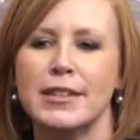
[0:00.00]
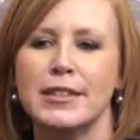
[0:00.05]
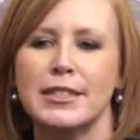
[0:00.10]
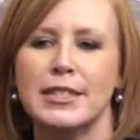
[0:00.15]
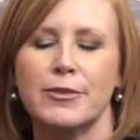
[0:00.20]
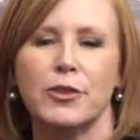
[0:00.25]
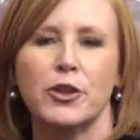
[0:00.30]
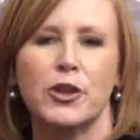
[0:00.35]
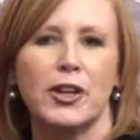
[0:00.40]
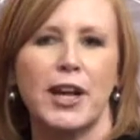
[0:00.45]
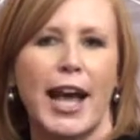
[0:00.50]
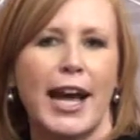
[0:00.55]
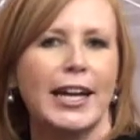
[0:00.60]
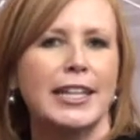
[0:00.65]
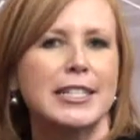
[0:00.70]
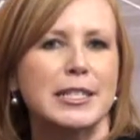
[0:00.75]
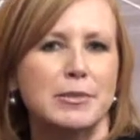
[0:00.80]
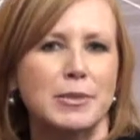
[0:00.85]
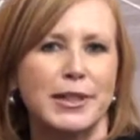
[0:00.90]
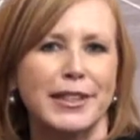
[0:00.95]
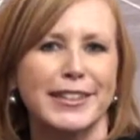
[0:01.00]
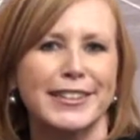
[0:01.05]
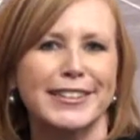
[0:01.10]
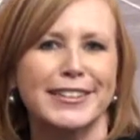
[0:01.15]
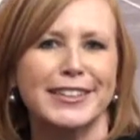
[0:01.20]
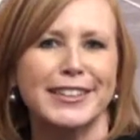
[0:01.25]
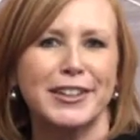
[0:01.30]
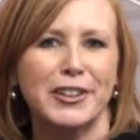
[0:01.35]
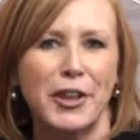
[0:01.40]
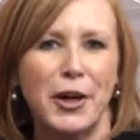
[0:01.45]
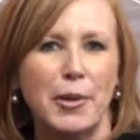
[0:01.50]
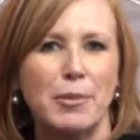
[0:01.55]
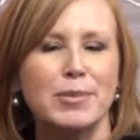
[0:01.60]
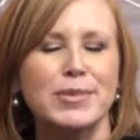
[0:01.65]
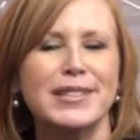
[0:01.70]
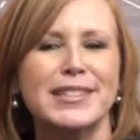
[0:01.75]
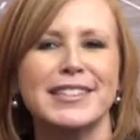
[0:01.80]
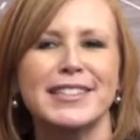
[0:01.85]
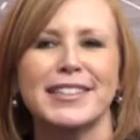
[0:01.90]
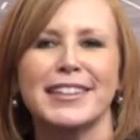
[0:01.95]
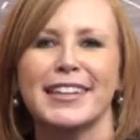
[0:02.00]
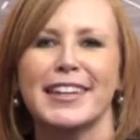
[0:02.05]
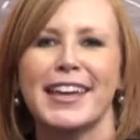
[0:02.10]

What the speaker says: different academic clubs